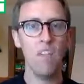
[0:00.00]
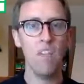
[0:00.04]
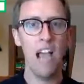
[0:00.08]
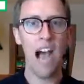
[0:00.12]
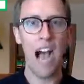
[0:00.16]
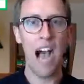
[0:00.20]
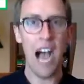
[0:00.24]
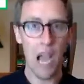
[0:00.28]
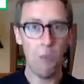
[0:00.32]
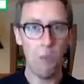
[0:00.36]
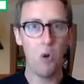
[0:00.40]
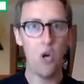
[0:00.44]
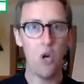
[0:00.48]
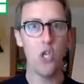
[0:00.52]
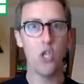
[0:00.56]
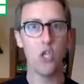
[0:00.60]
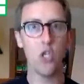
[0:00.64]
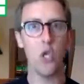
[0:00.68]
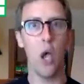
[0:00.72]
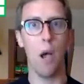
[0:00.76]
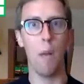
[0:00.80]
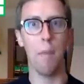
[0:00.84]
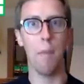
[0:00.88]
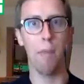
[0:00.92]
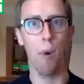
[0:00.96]
I
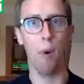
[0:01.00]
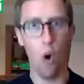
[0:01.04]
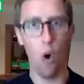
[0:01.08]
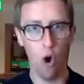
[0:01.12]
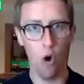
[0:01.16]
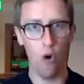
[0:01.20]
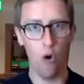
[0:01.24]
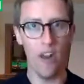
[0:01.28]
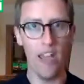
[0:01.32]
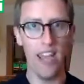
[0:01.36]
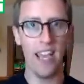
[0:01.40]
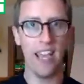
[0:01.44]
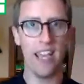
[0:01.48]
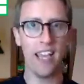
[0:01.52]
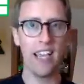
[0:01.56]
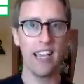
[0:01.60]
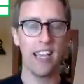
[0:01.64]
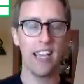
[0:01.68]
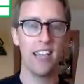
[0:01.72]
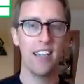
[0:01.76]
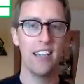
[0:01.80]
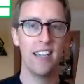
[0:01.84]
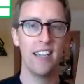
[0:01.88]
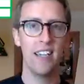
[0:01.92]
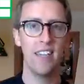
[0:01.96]
was a
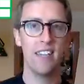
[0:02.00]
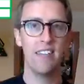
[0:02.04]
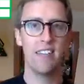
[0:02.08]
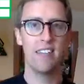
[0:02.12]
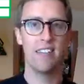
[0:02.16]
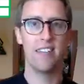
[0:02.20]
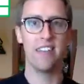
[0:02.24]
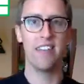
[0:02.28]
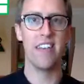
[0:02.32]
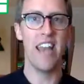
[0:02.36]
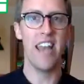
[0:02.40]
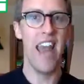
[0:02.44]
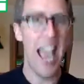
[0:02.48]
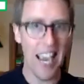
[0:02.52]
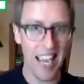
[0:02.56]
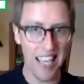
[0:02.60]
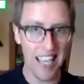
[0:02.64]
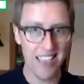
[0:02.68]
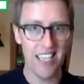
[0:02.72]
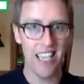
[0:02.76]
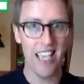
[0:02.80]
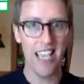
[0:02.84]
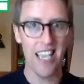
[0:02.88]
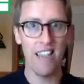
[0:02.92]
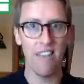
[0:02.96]
boring,
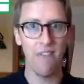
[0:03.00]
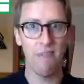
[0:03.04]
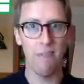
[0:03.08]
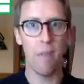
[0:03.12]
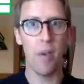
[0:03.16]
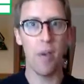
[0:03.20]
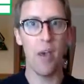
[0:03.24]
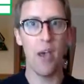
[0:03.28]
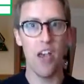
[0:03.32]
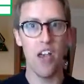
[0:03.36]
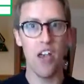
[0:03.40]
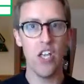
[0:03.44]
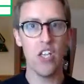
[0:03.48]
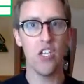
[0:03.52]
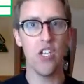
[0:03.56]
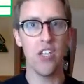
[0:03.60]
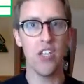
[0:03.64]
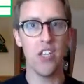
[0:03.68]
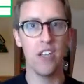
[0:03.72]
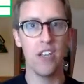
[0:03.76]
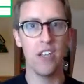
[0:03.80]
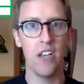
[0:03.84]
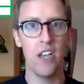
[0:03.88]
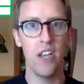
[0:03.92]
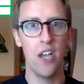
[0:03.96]
negative
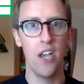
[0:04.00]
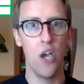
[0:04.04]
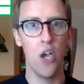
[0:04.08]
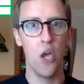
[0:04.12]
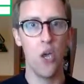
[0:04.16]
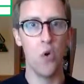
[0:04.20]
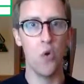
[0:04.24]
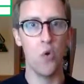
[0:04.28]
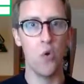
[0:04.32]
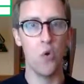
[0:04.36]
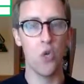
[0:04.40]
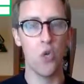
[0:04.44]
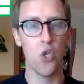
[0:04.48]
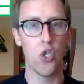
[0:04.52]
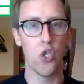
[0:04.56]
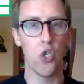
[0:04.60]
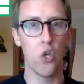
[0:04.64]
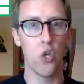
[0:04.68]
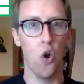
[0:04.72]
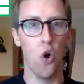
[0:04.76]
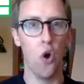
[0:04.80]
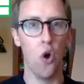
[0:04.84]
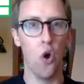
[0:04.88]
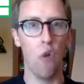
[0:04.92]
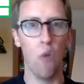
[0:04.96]
person who just
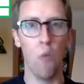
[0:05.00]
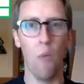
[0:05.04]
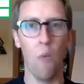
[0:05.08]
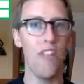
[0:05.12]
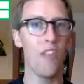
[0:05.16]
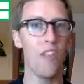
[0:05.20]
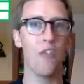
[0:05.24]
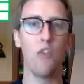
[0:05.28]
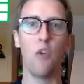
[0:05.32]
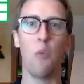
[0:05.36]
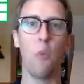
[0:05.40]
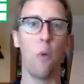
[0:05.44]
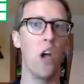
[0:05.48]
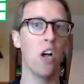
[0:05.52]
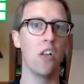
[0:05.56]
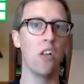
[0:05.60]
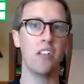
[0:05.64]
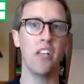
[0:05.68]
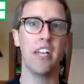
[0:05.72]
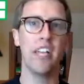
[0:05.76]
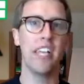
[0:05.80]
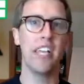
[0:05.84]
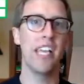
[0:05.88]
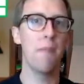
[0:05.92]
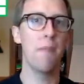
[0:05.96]
thought, when's the
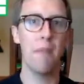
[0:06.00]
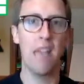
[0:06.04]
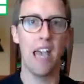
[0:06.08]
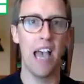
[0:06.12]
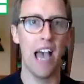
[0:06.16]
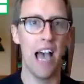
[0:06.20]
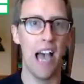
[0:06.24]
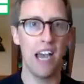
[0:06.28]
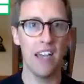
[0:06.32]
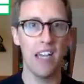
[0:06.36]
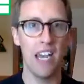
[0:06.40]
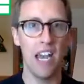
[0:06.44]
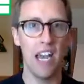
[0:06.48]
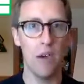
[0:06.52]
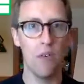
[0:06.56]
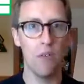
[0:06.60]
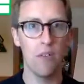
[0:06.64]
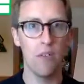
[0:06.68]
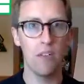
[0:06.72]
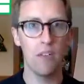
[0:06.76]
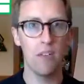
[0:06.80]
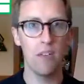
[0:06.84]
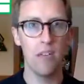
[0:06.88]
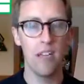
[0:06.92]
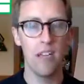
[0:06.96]
world going to give me a handout?